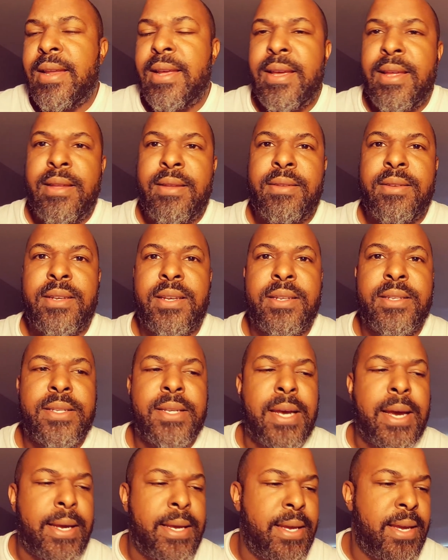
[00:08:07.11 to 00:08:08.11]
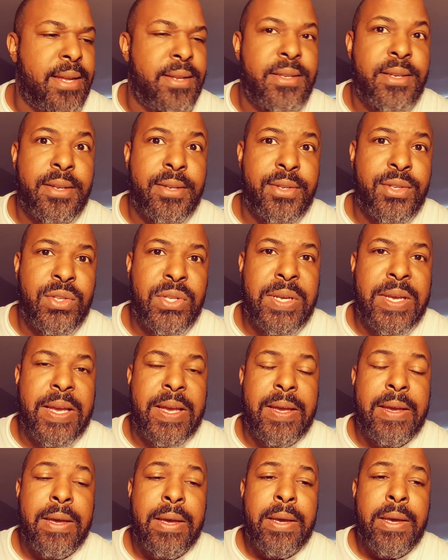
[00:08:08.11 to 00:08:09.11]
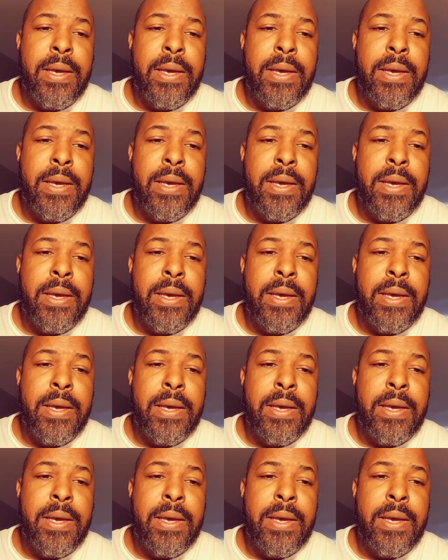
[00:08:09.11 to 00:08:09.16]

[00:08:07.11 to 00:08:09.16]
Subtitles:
in Kentucky and Tennessee.